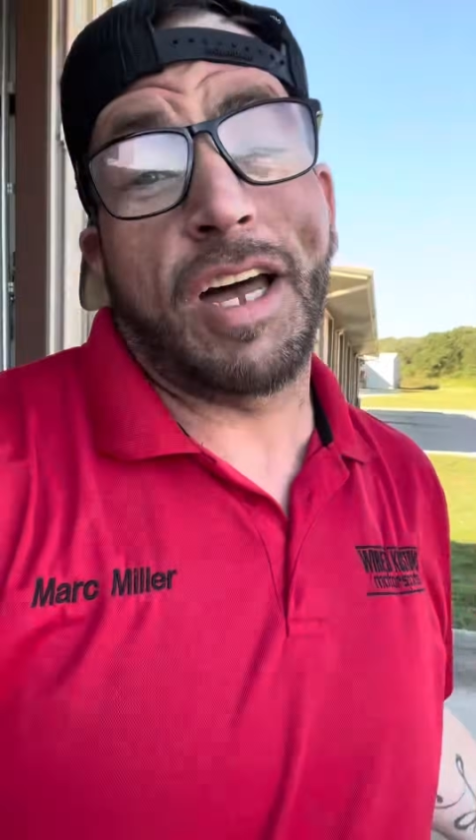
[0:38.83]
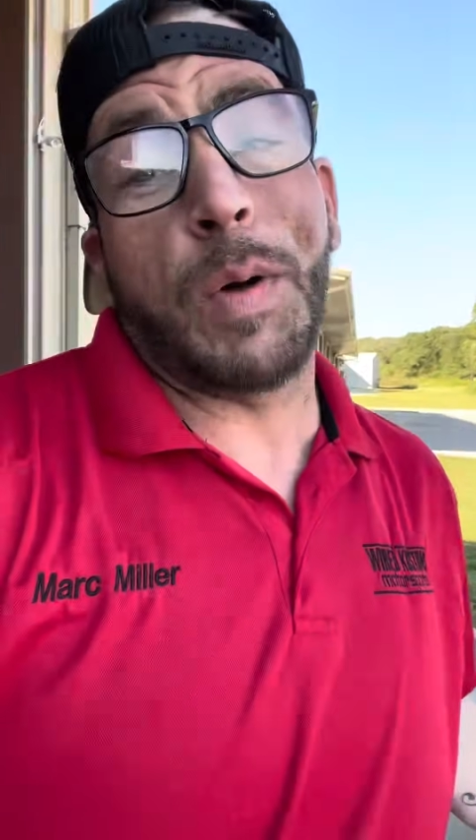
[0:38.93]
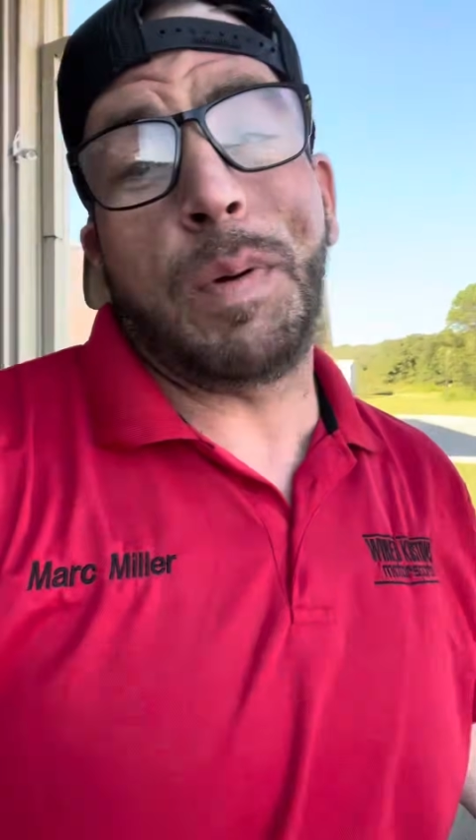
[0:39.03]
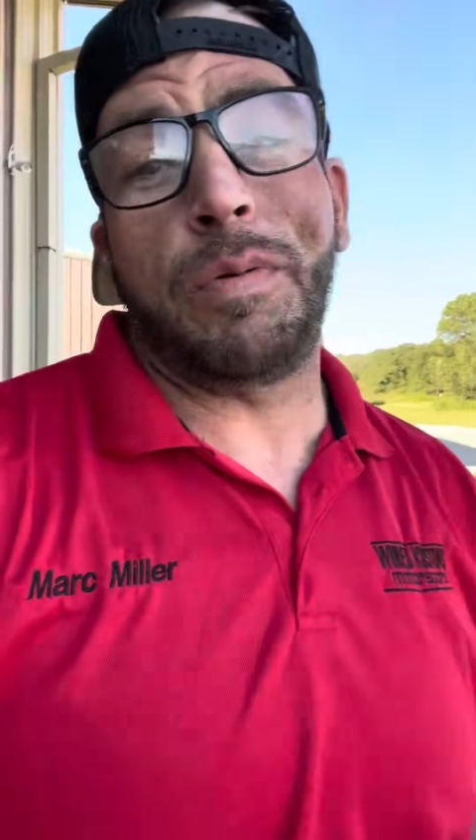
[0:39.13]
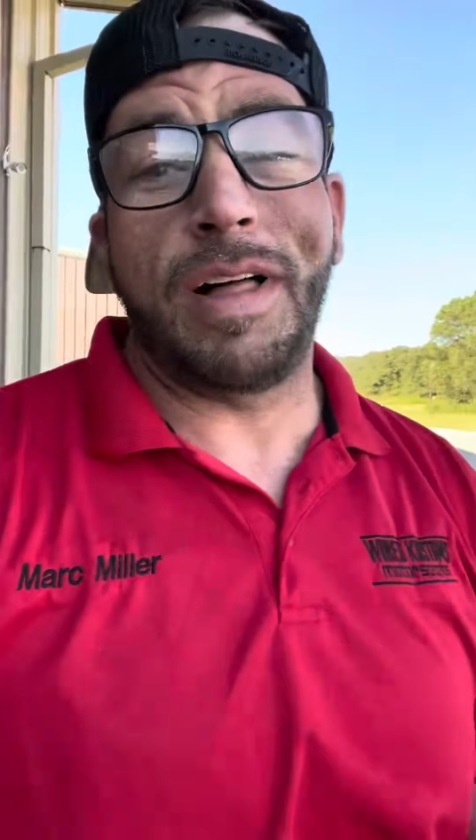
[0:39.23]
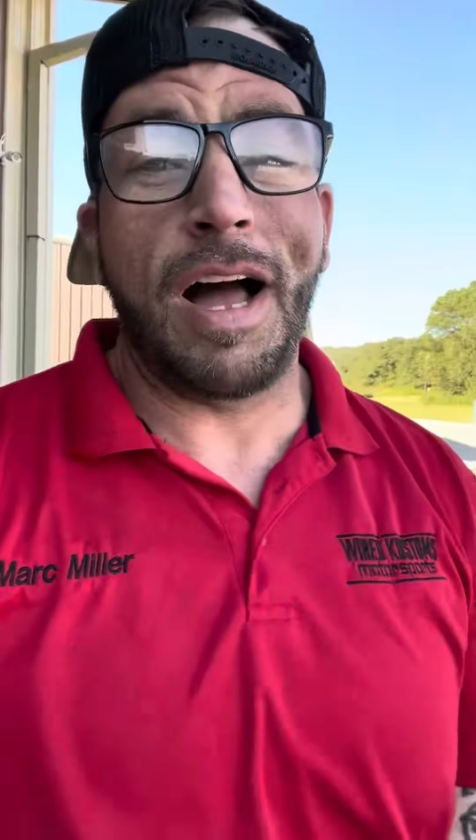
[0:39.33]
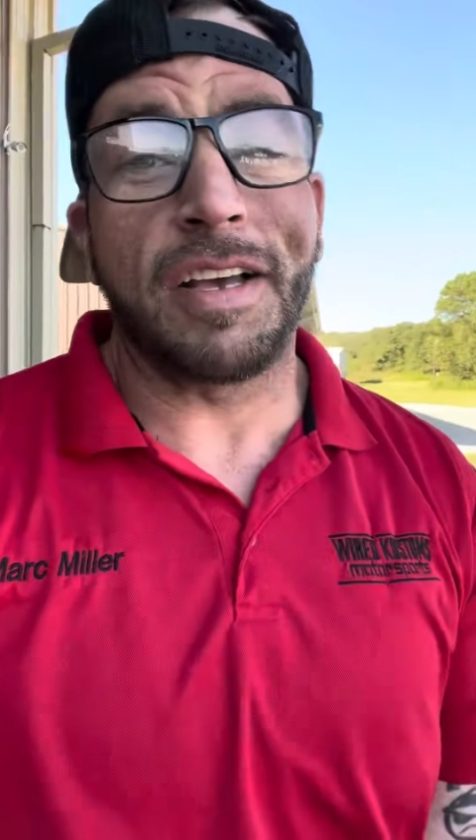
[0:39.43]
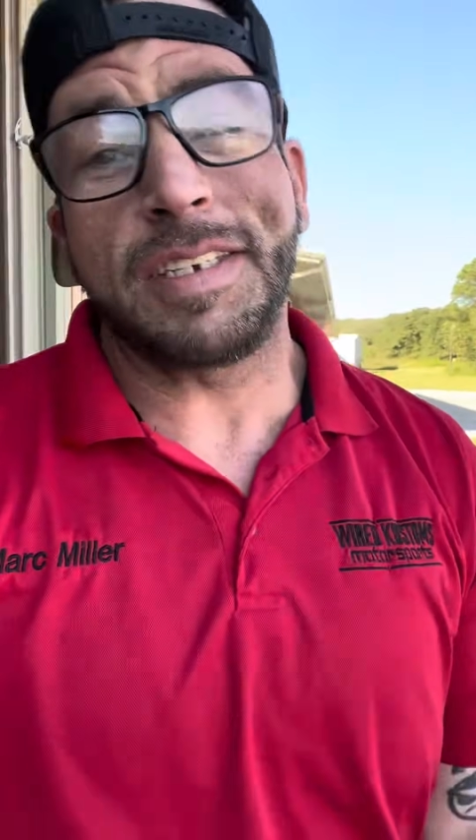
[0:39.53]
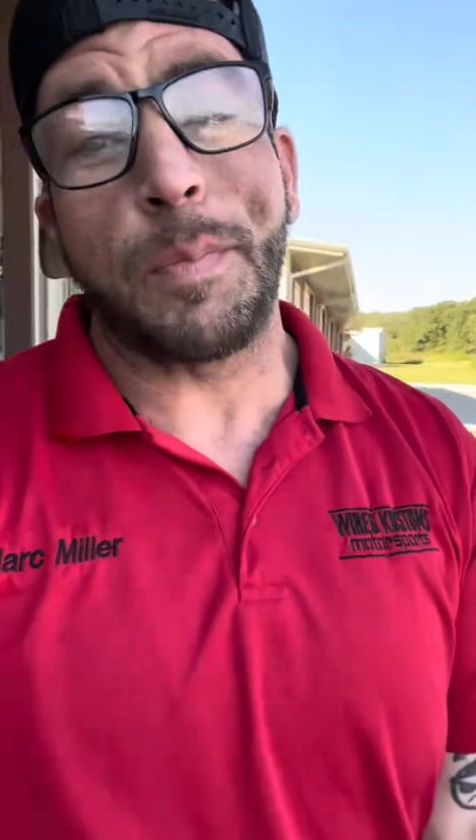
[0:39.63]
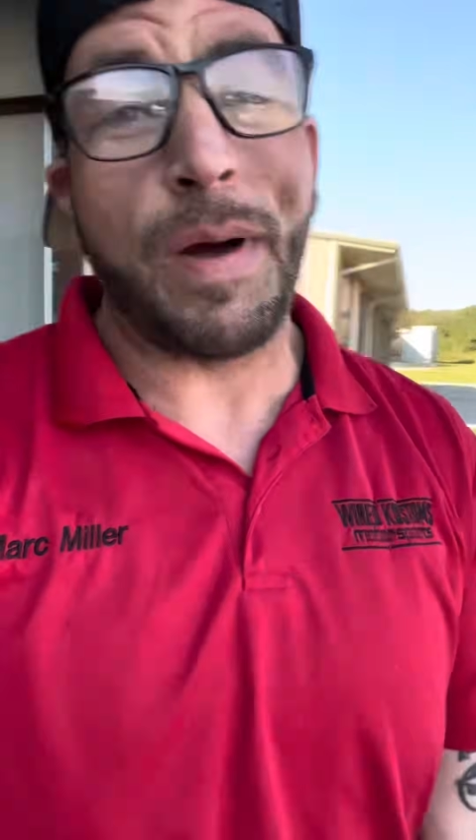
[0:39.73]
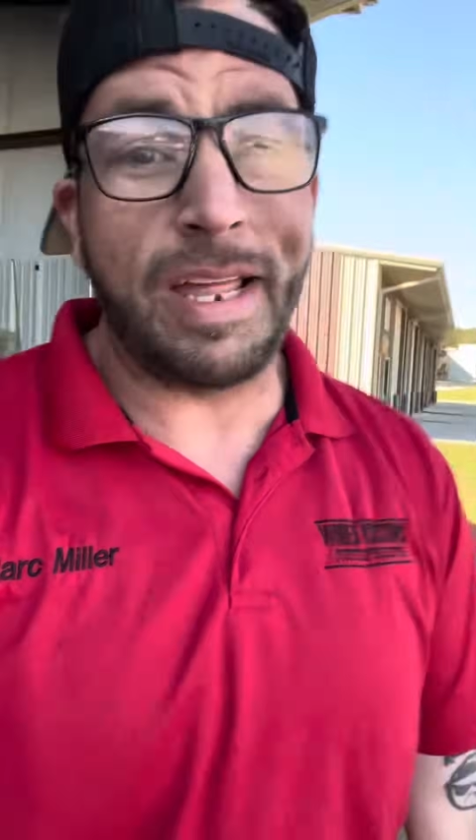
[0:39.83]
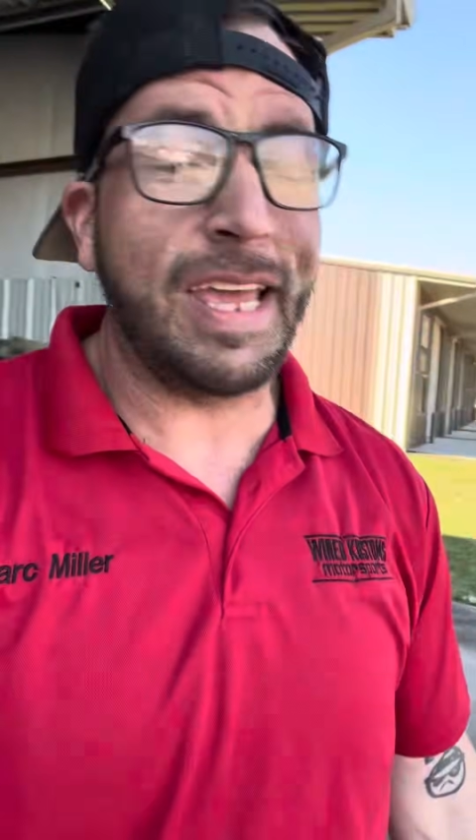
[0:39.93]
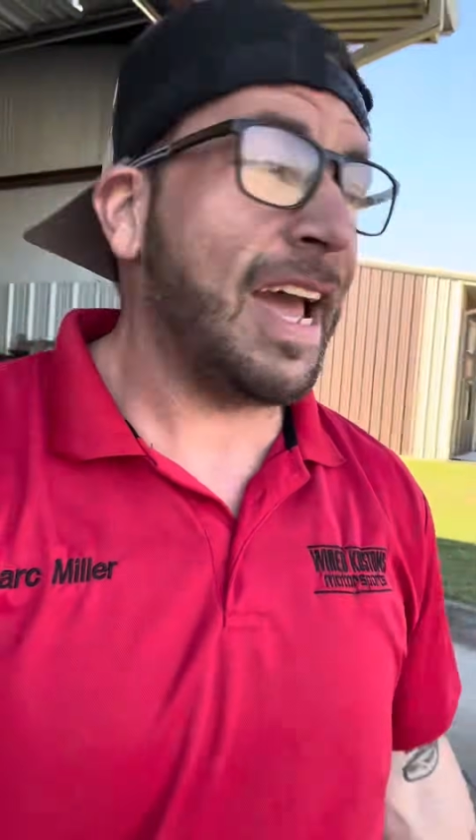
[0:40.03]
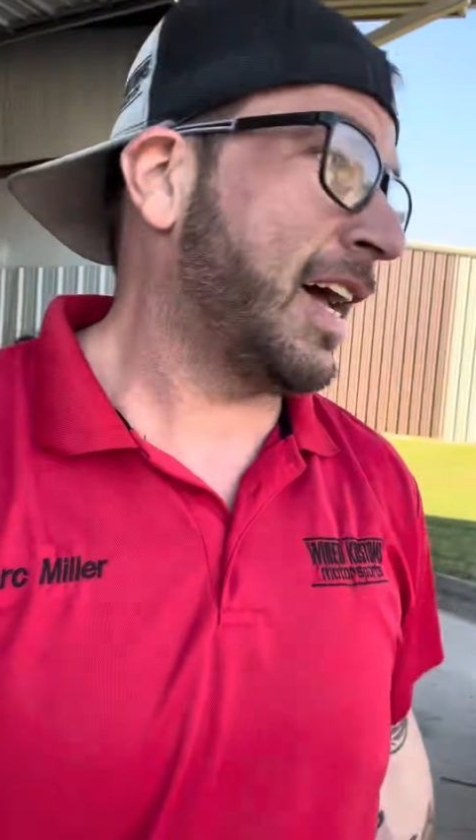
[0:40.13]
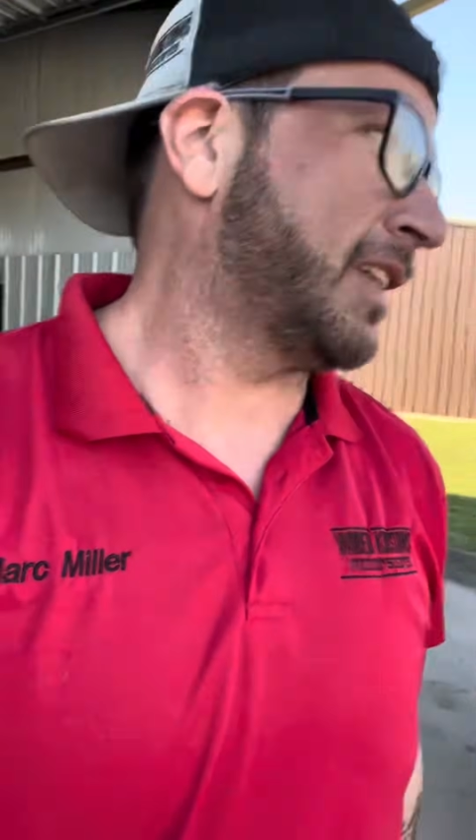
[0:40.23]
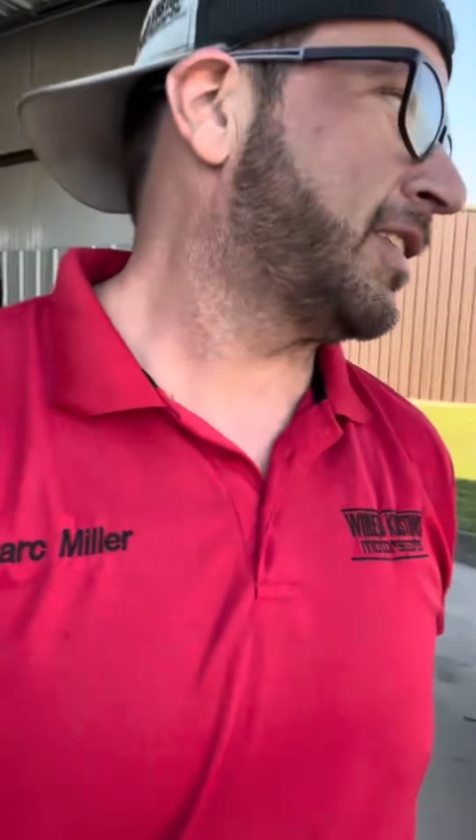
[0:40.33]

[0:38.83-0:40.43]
help people out because it's a pain in the ass.